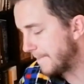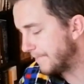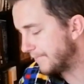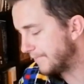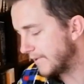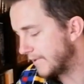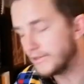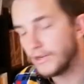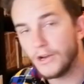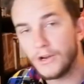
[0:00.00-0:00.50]

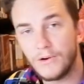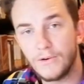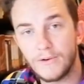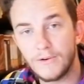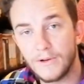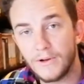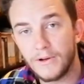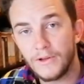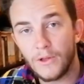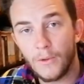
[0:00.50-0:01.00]
So,
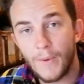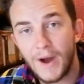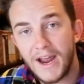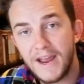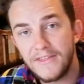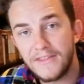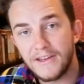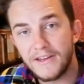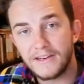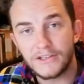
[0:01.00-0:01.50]
the way
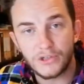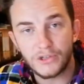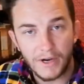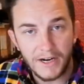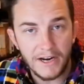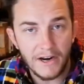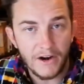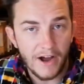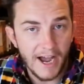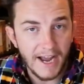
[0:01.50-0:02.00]
that Trent
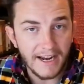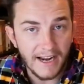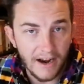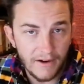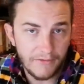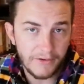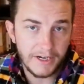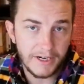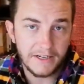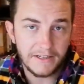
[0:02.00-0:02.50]
and I are
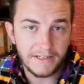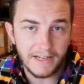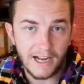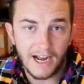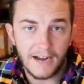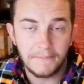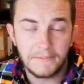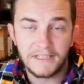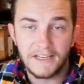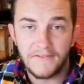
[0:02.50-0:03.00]
covering
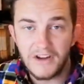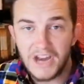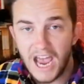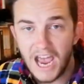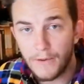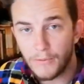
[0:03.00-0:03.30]
Psalm 78,